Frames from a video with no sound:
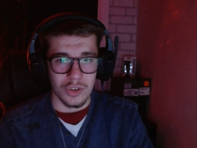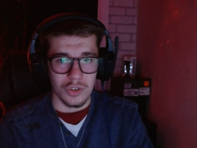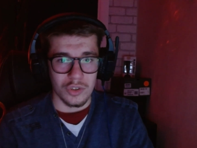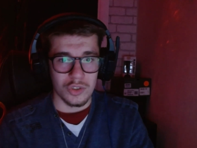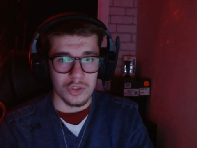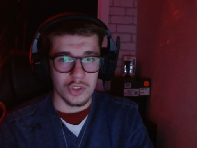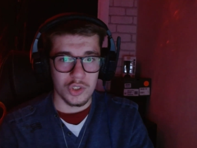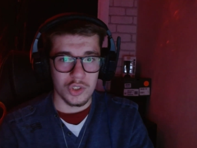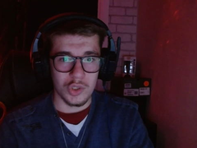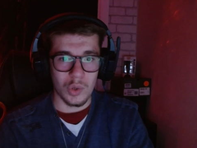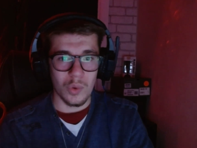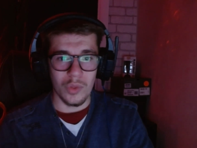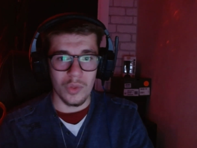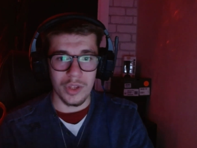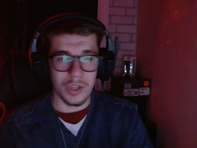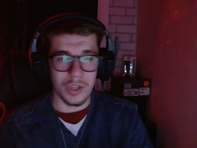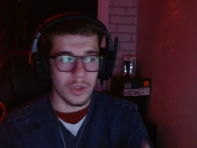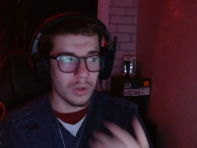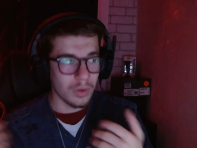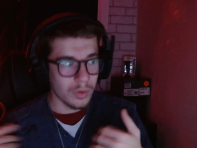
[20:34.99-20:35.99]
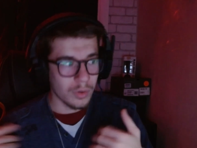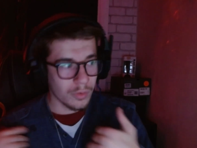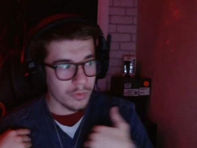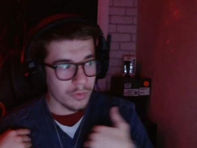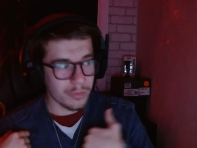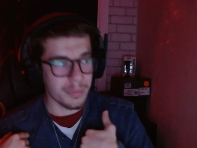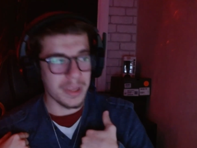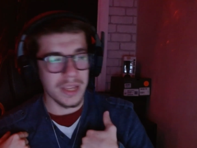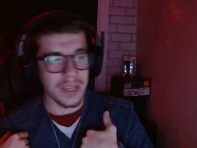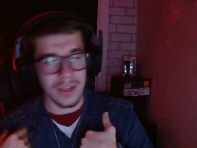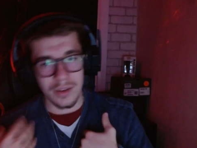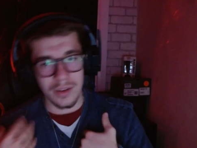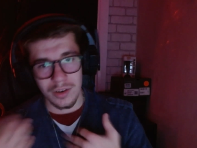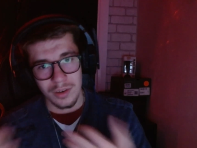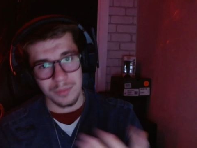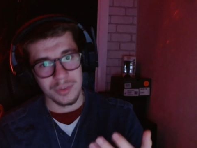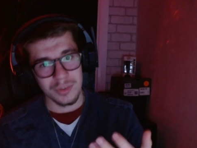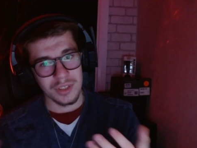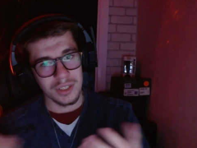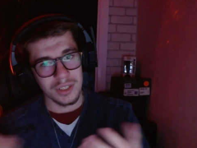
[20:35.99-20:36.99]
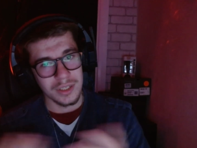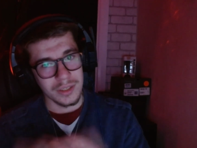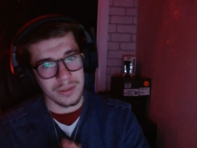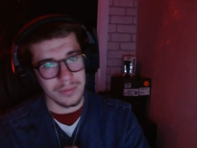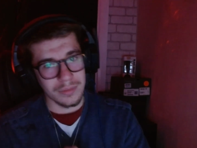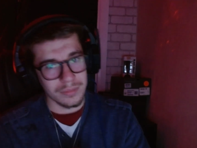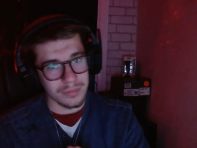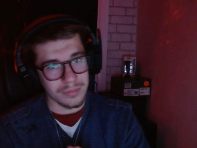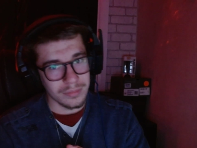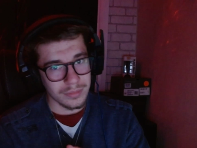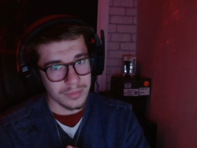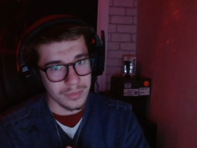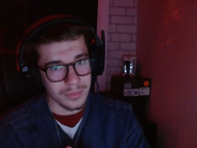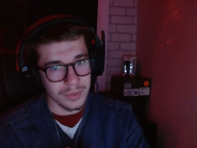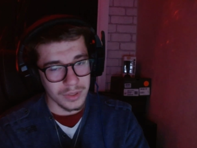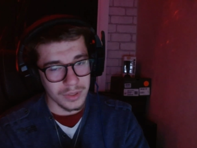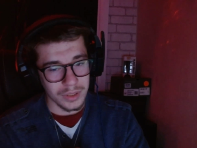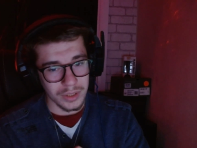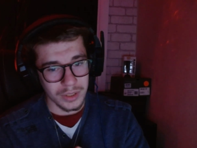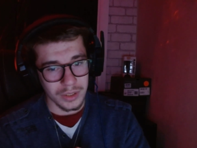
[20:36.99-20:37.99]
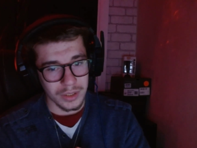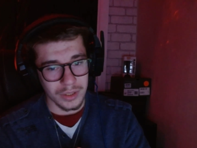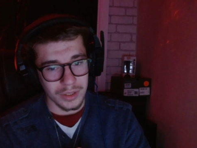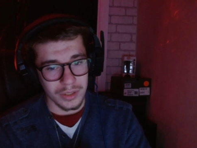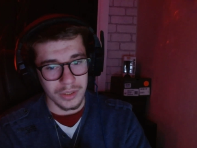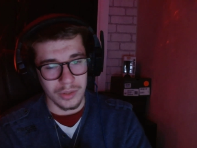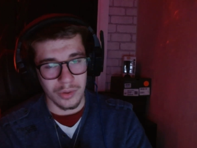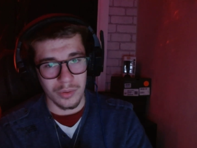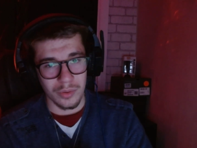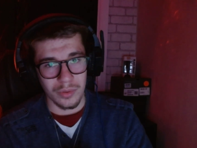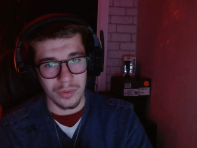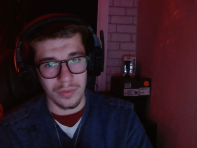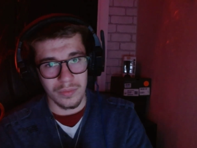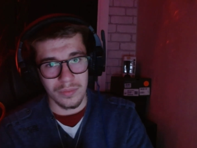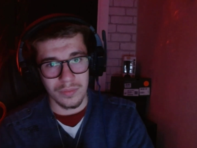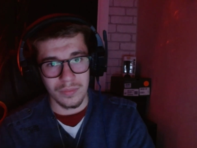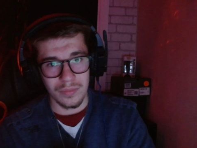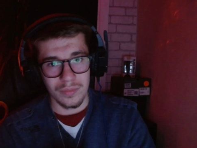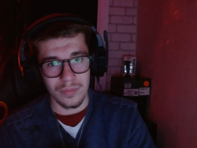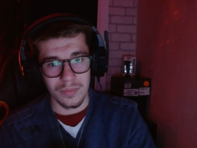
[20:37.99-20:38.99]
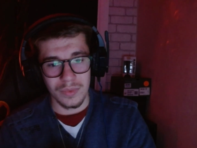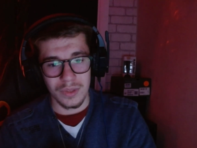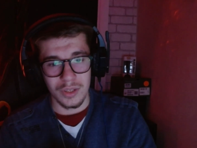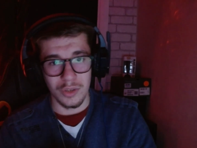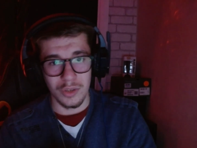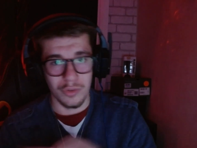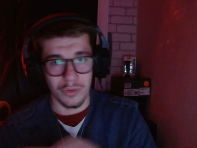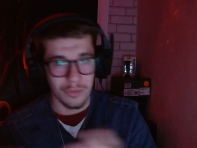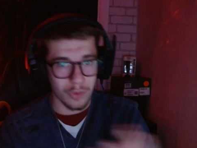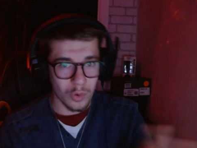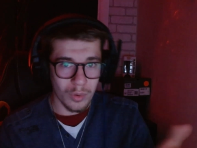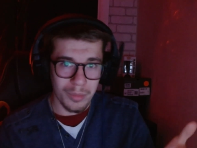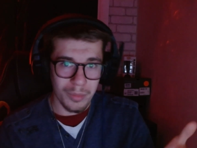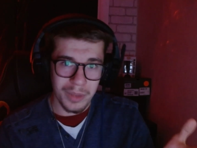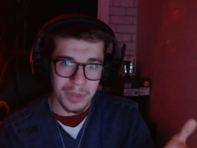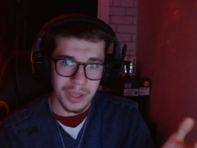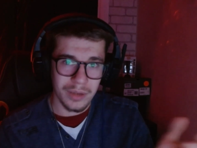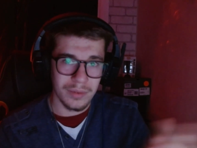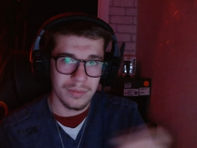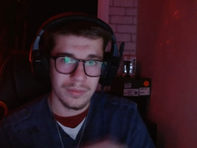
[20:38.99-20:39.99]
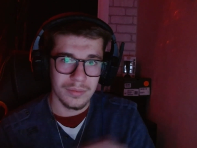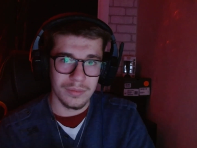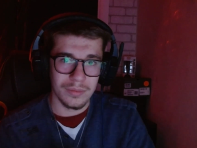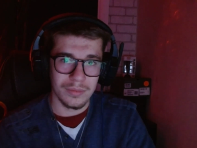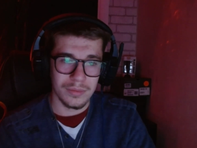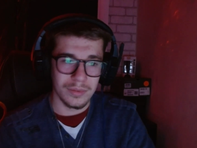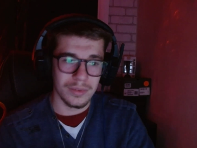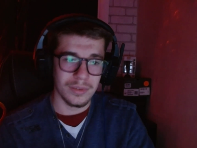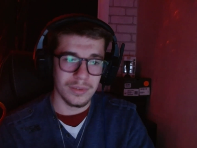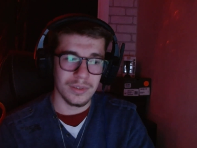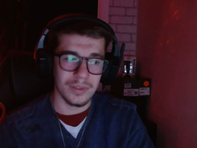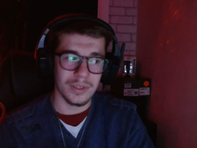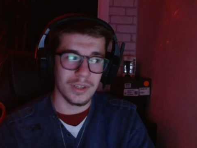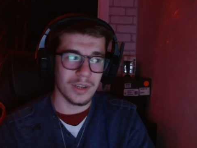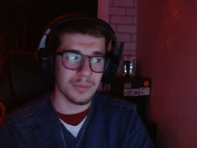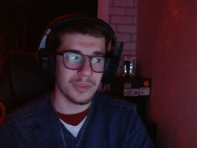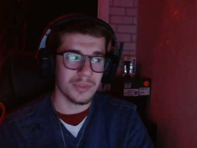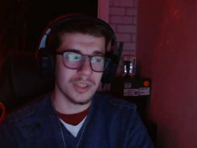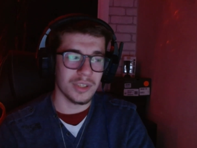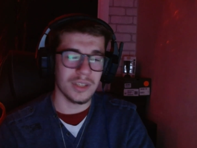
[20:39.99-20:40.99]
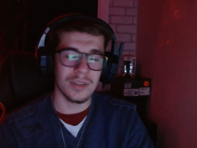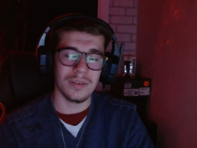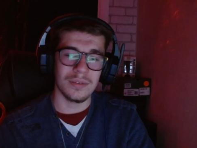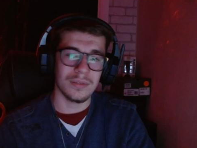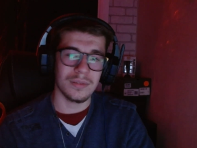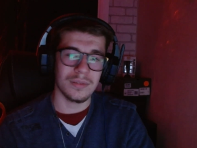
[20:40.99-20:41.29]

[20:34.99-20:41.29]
Show that you love me, you know what I'm saying? You know, you fuck with me, you know what I'm saying?